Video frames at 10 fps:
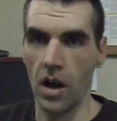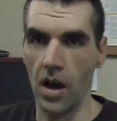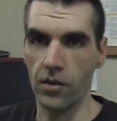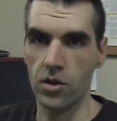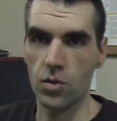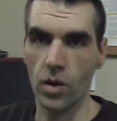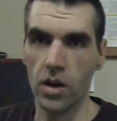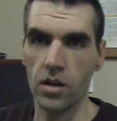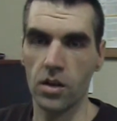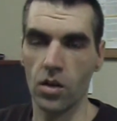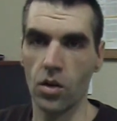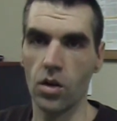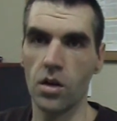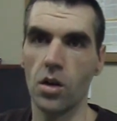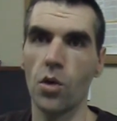average weight,
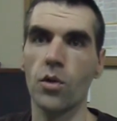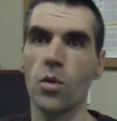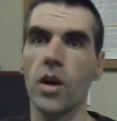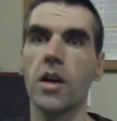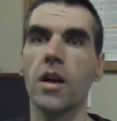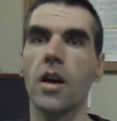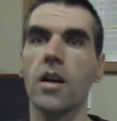or overweight,